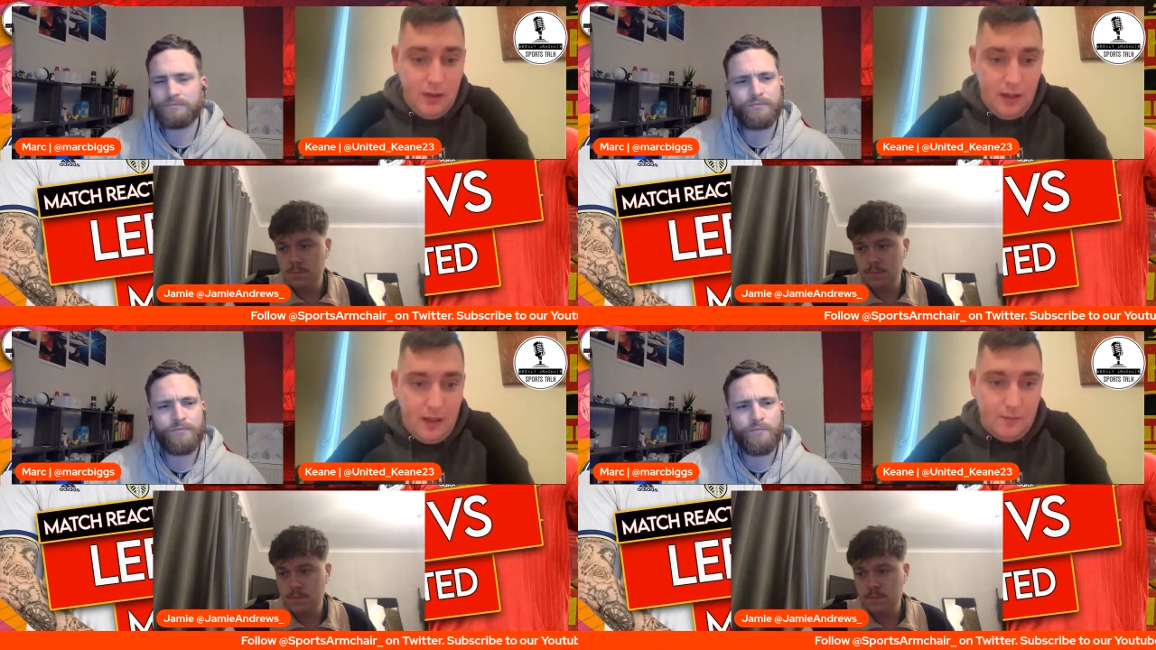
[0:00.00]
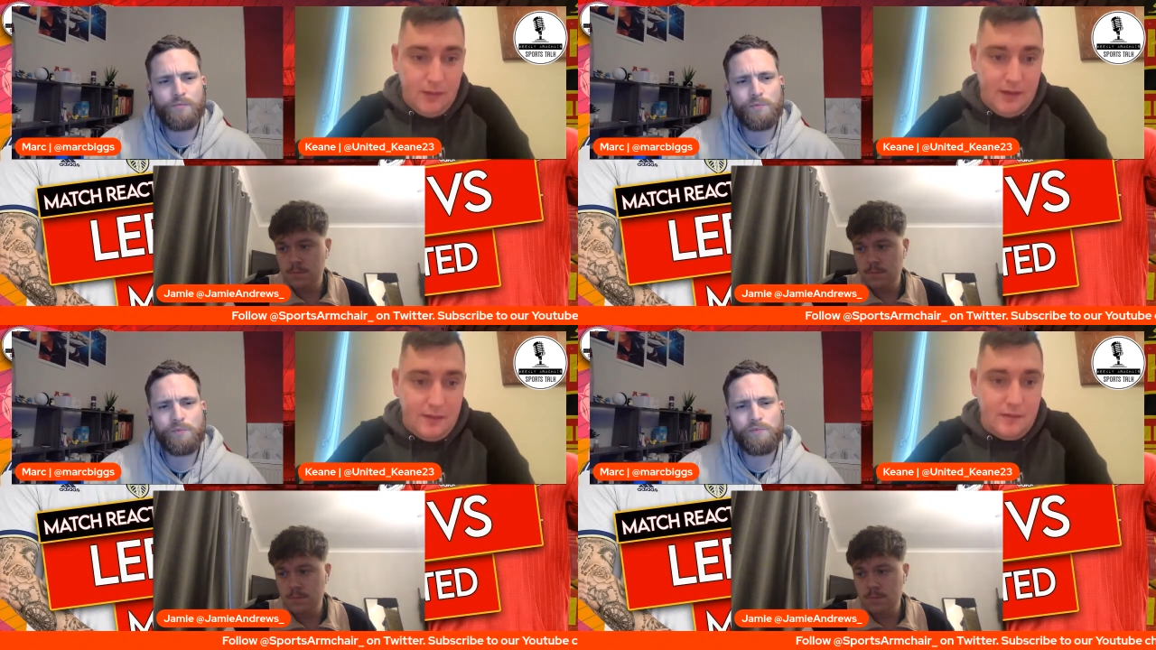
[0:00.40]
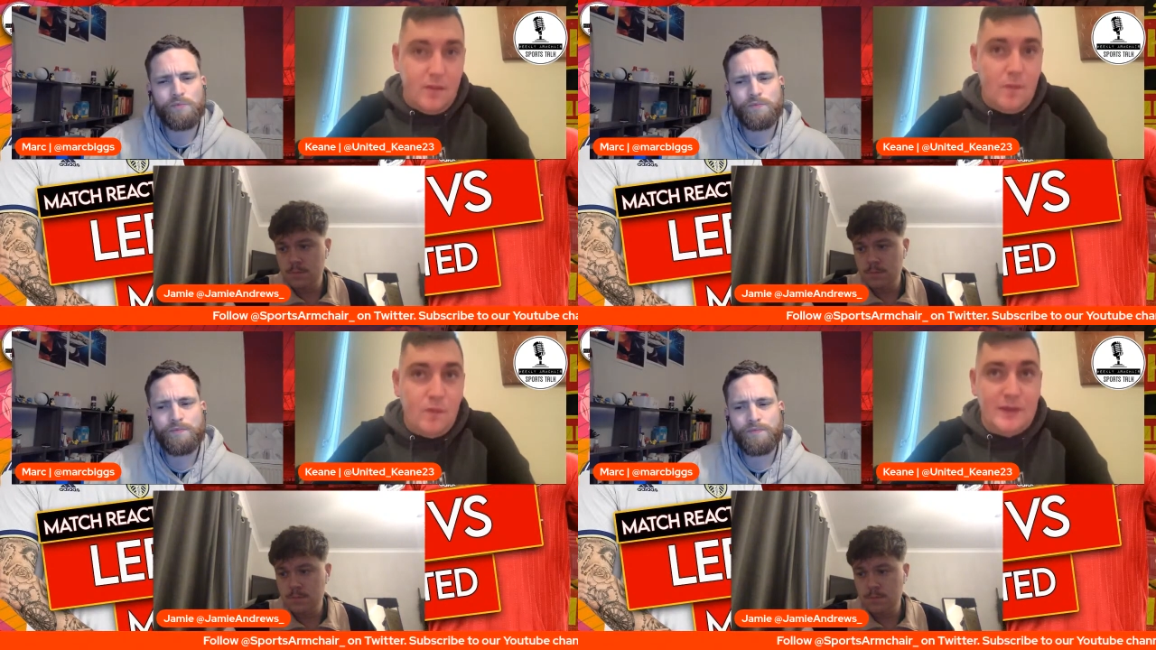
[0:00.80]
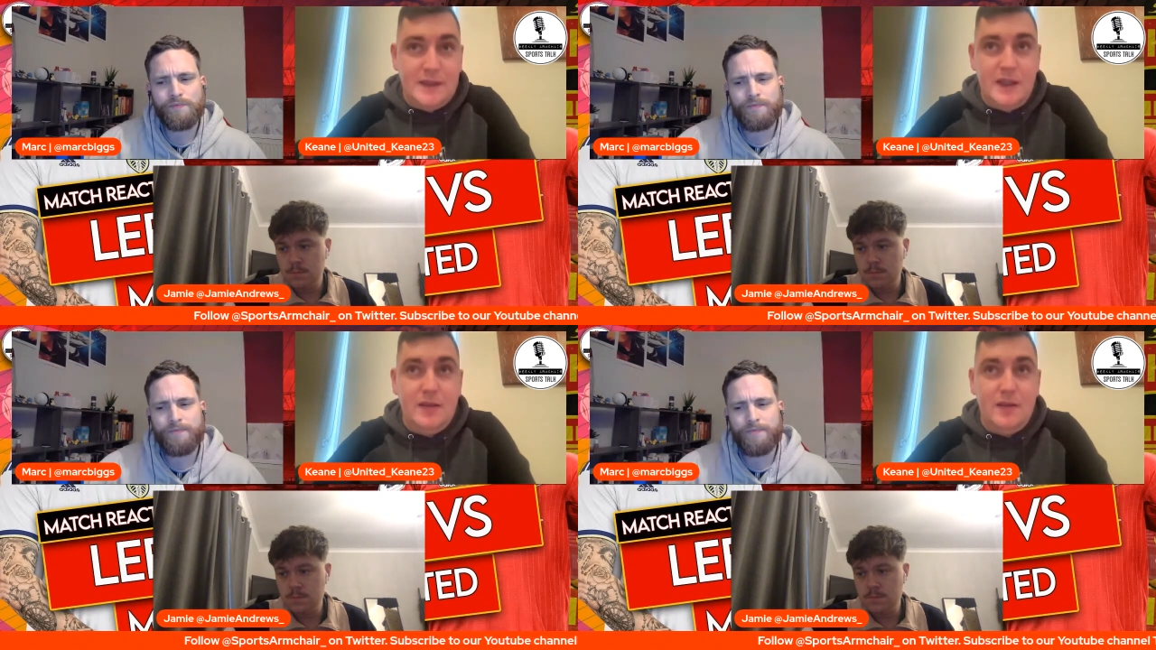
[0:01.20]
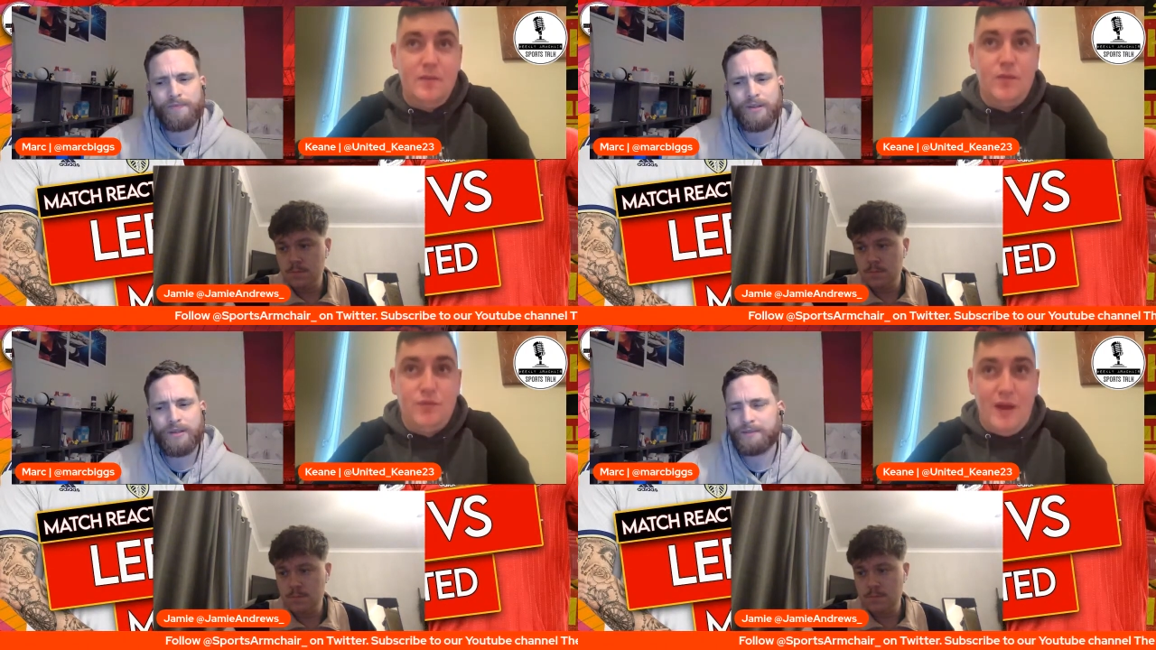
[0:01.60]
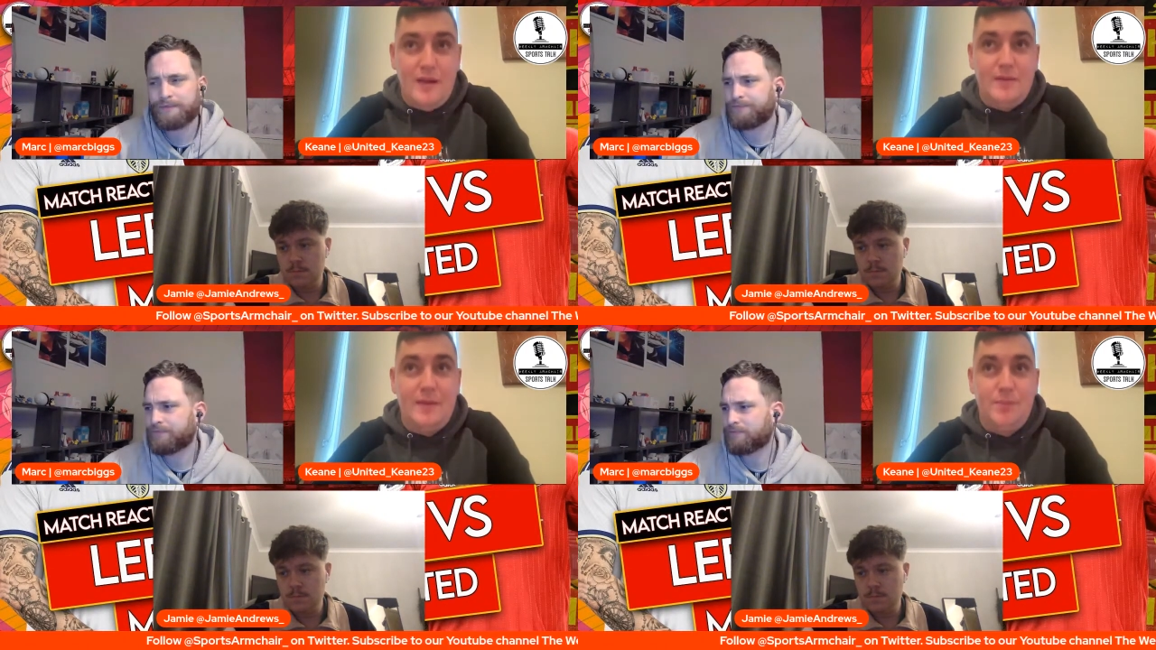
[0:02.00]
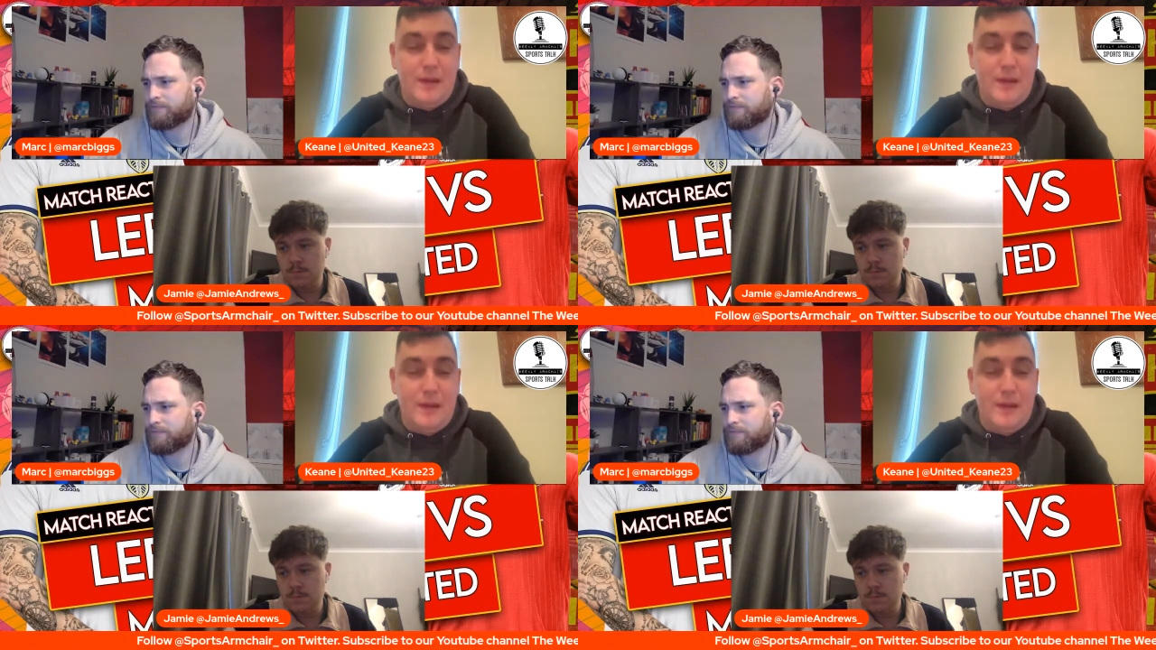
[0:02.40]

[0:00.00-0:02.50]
Speaker 1: And then we've seen Fred